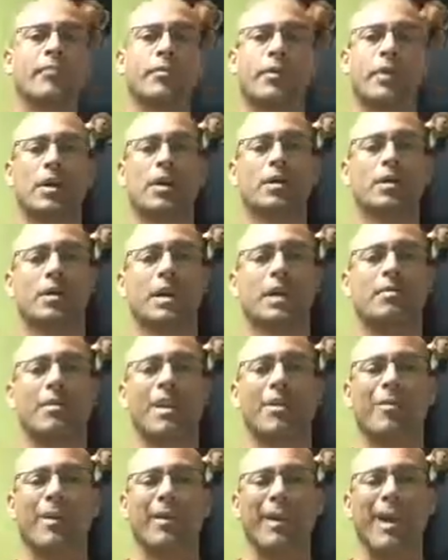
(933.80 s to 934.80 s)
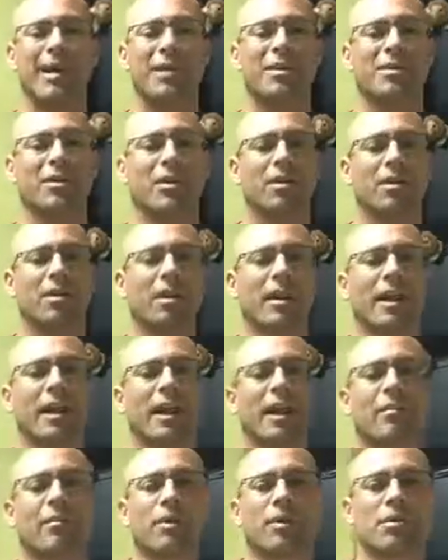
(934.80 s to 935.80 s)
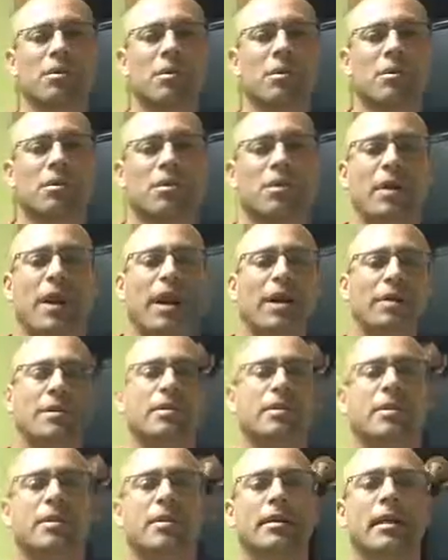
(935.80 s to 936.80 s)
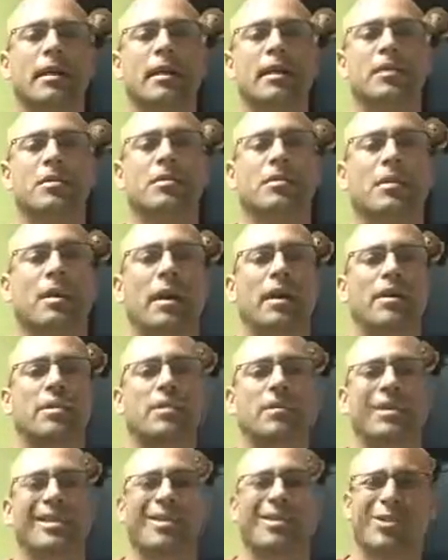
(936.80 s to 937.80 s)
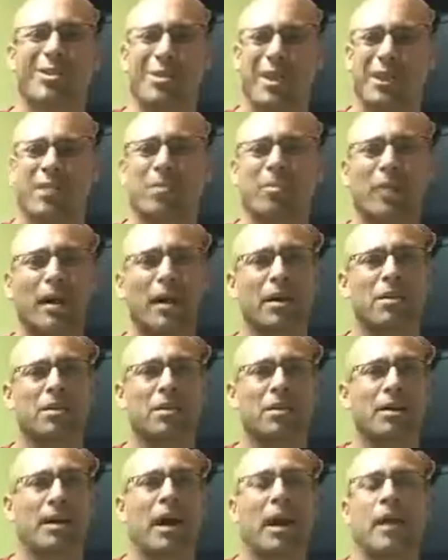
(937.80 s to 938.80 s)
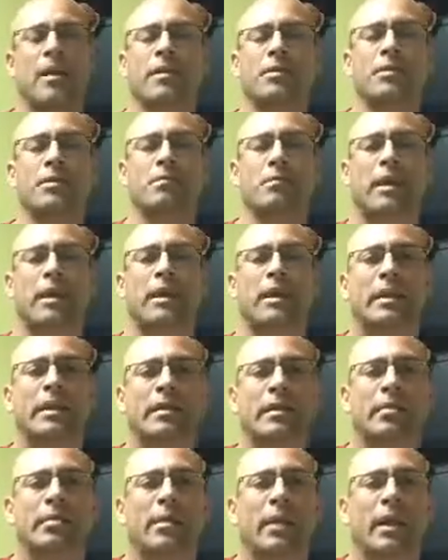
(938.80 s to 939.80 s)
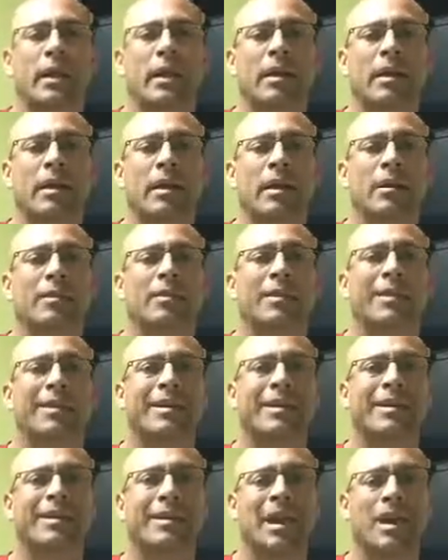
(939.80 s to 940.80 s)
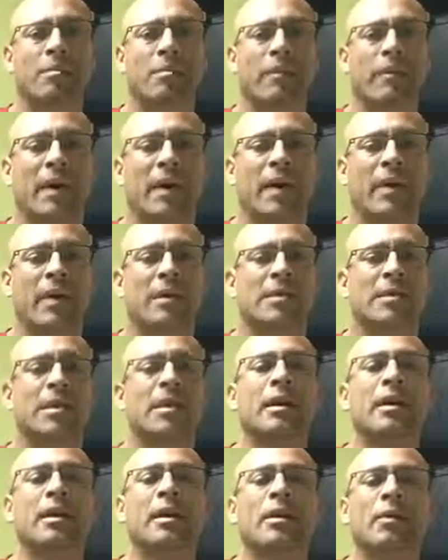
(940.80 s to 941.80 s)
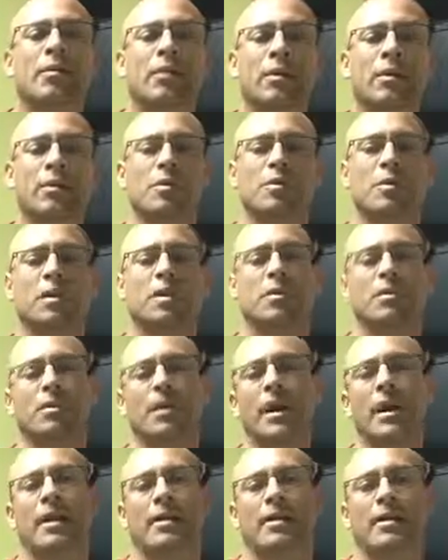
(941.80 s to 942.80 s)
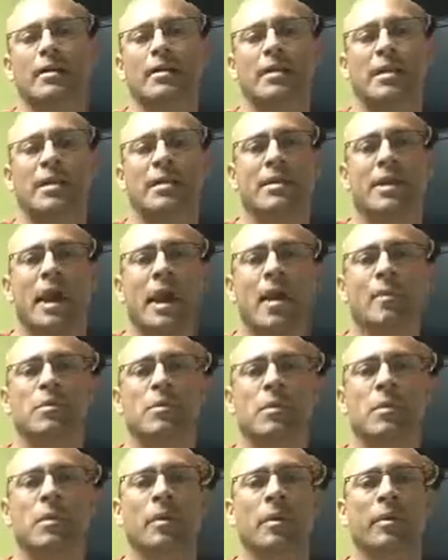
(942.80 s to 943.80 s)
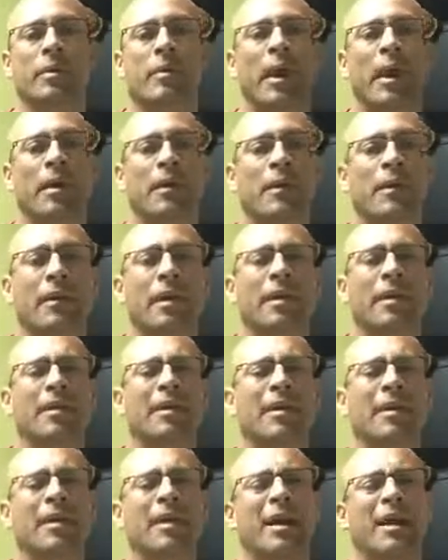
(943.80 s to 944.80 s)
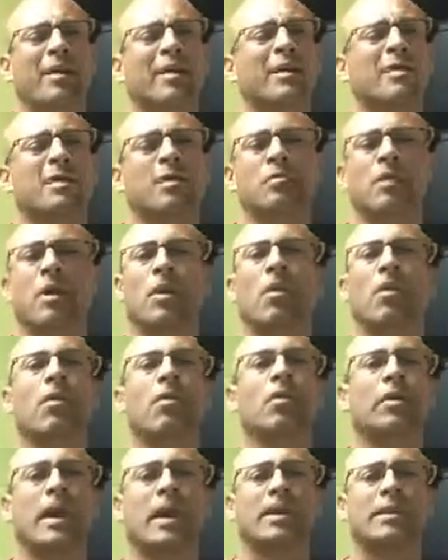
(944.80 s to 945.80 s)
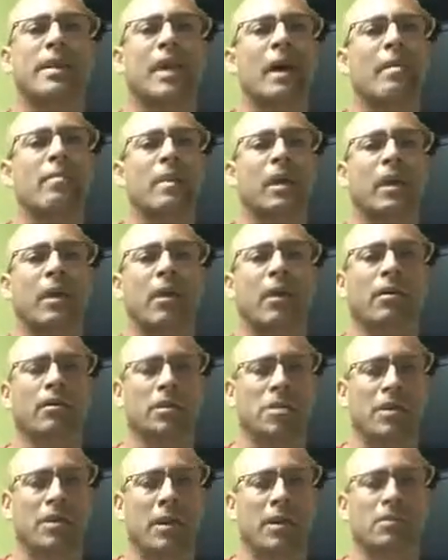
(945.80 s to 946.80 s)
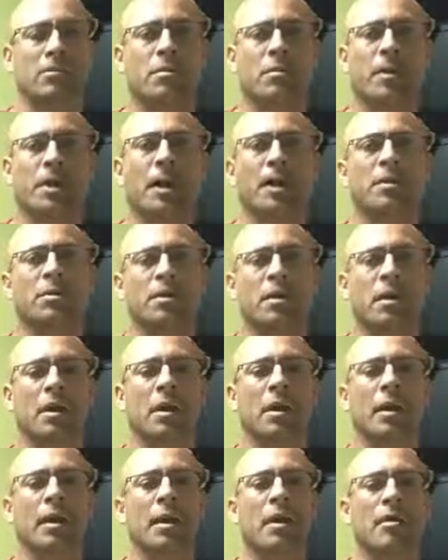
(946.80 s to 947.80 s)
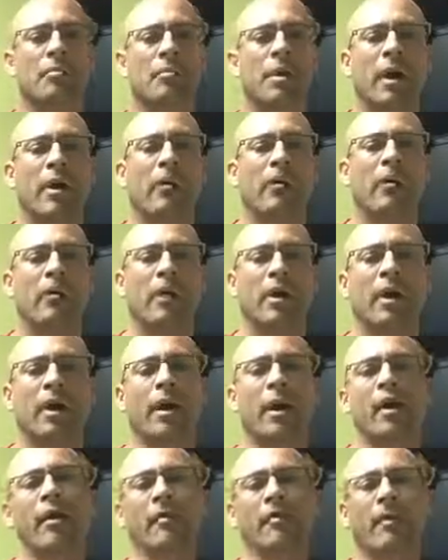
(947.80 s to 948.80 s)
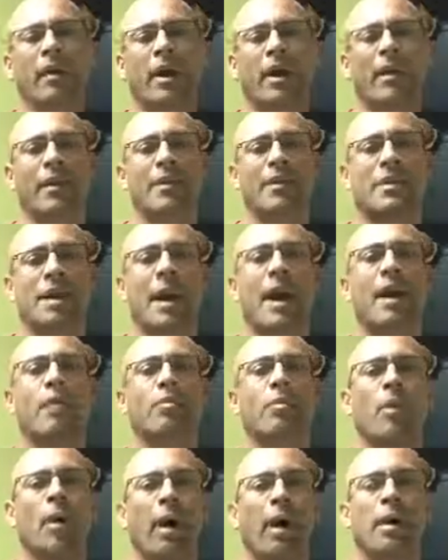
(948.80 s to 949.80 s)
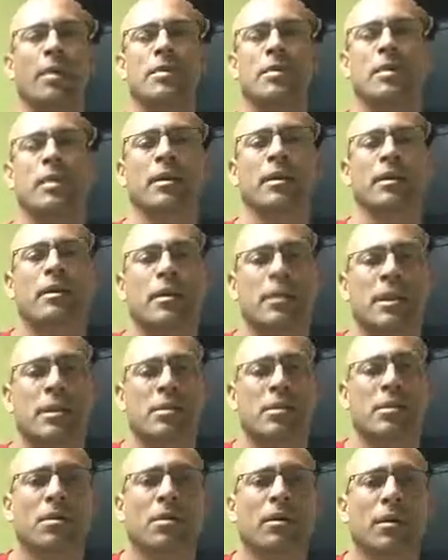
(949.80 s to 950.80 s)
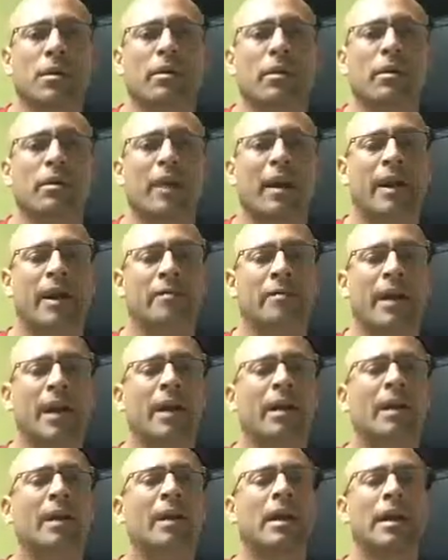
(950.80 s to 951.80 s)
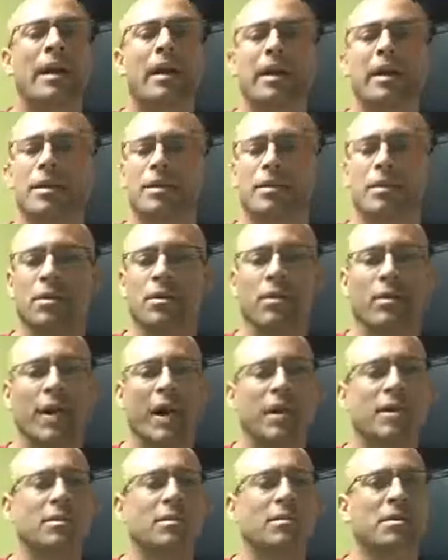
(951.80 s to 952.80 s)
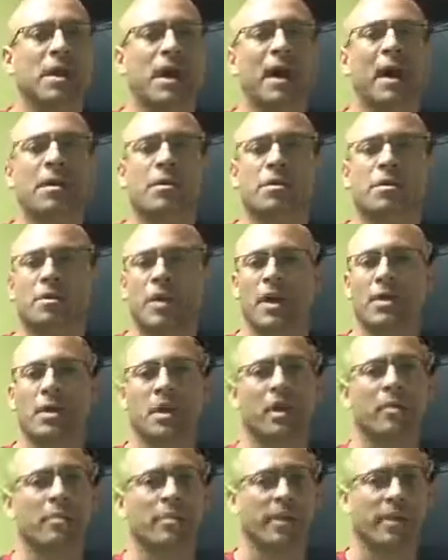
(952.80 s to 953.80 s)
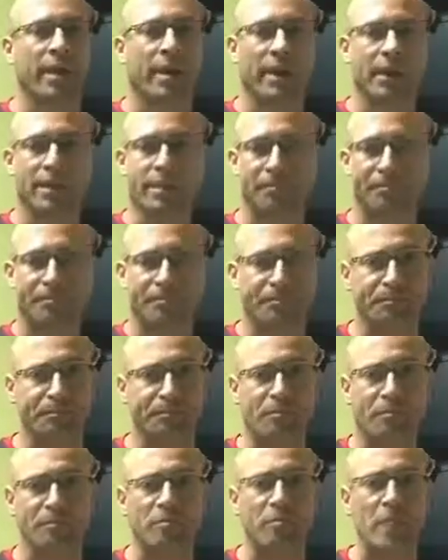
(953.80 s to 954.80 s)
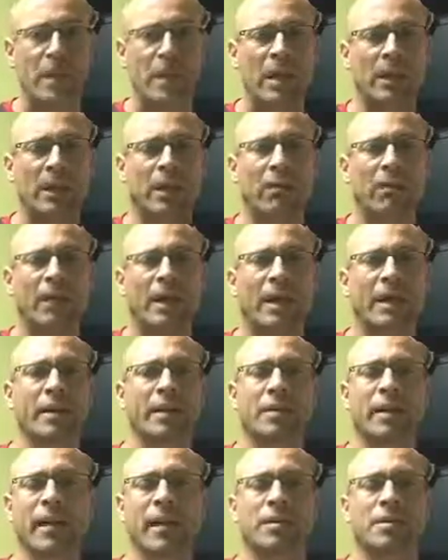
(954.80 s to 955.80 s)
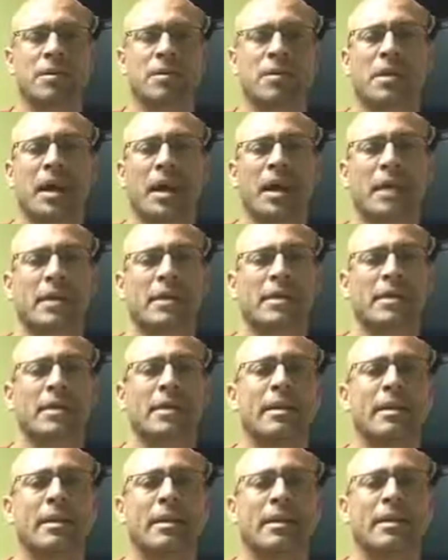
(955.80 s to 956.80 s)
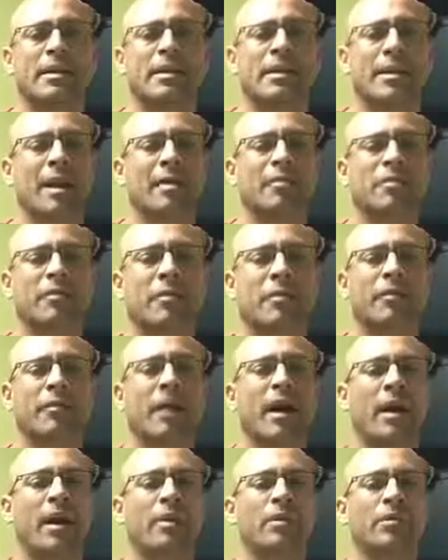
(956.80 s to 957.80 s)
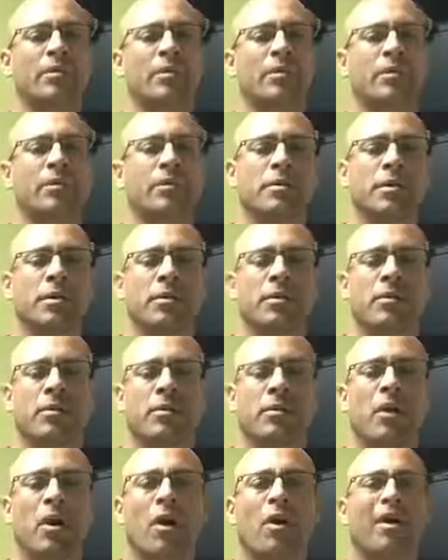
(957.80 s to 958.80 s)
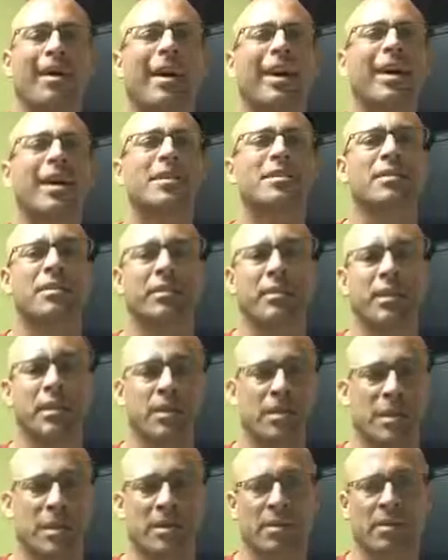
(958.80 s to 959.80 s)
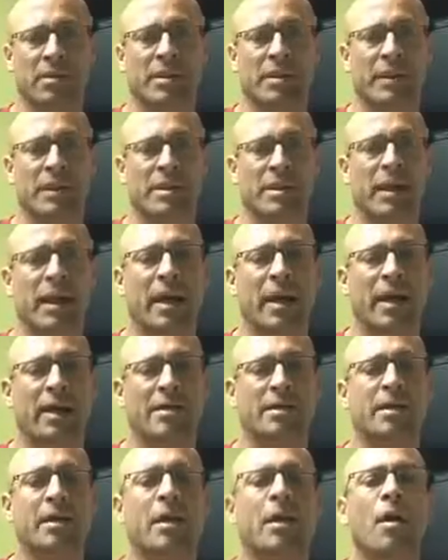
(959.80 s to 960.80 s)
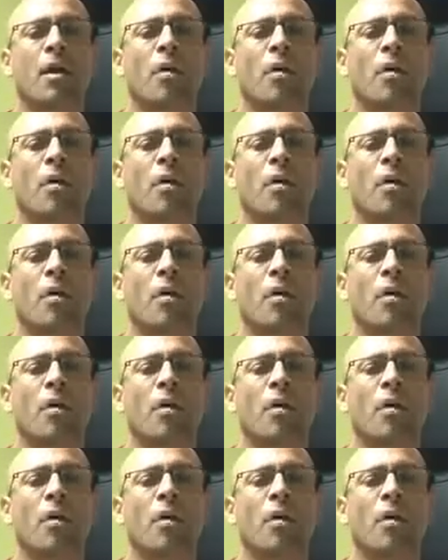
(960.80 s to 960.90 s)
Third step, then, we've got to start looking at reducing stress. Stress, we did stress and posture, kind of the two big things that play in here with these type of headaches. Reducing stress is absolutely vital. And there, again, this could be a whole day topic on stress reduction, but one of kind of the top ways that certainly we recommend is through exercise, stretching, and massage. Regular exercise is absolutely vital to improve all kinds of things as it relates to headaches.